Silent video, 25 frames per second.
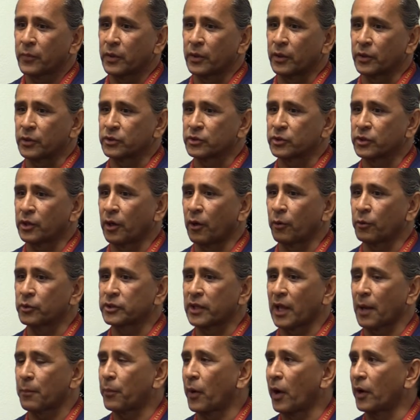There's
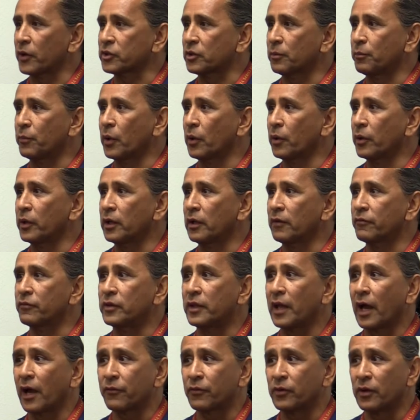always that possibility
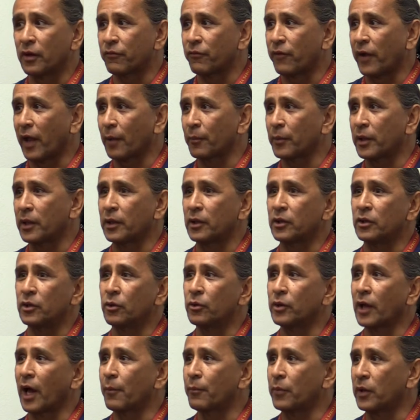of death in the family and
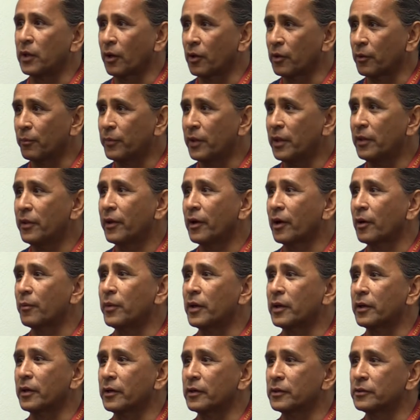you not being able to be there
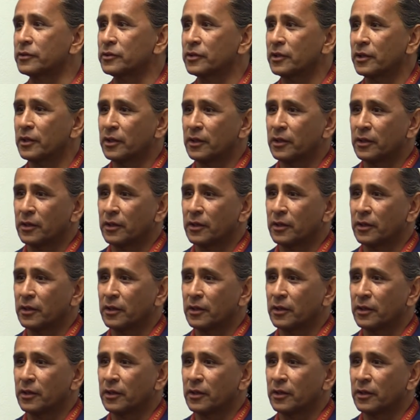because